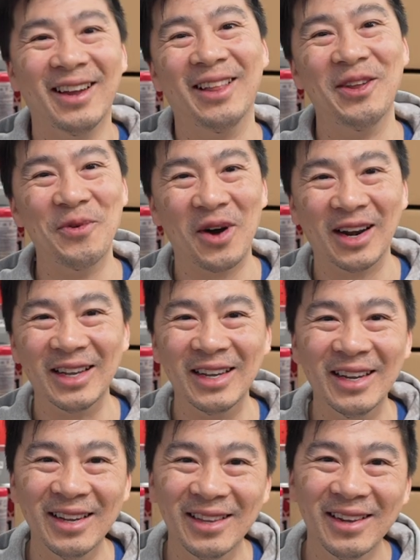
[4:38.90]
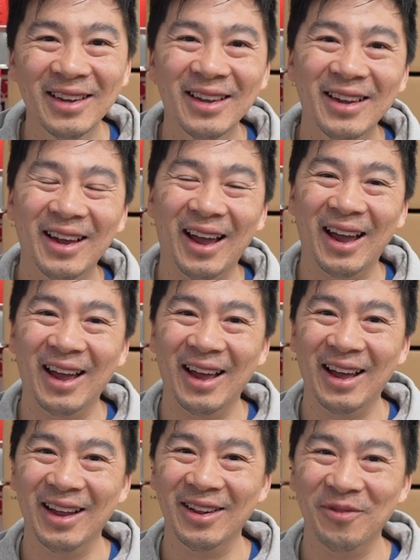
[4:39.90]
and they wanna eat.
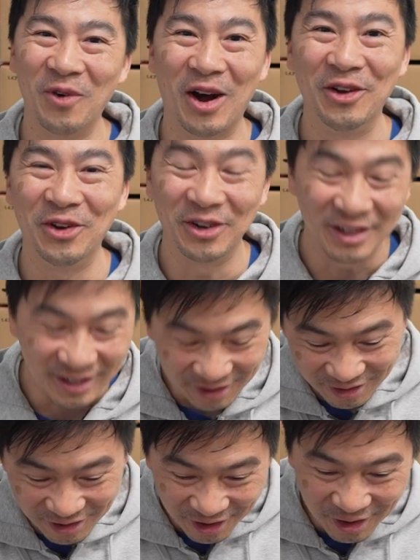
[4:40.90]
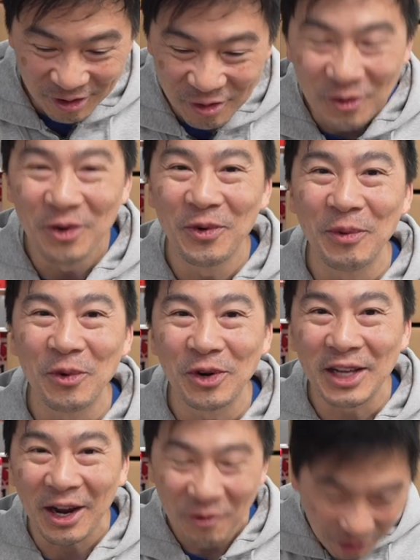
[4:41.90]
And while you're just, oh, one more second,